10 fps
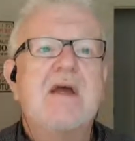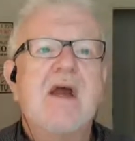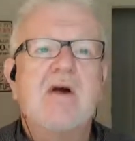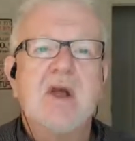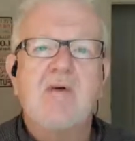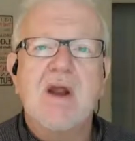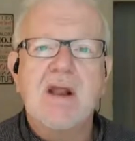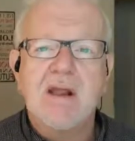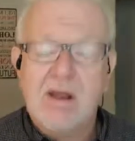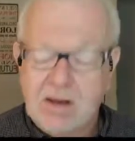Y'all
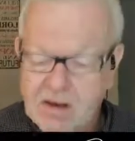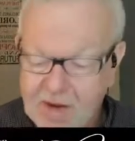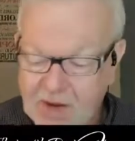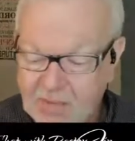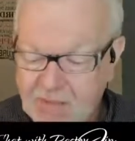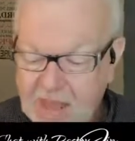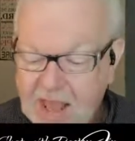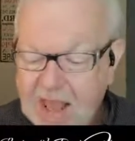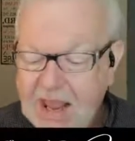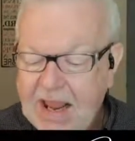ready? Ready.
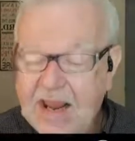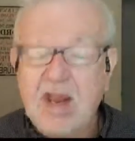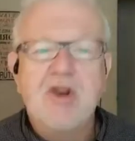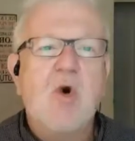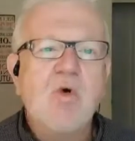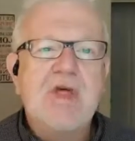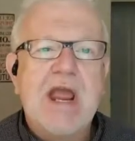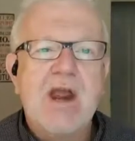In North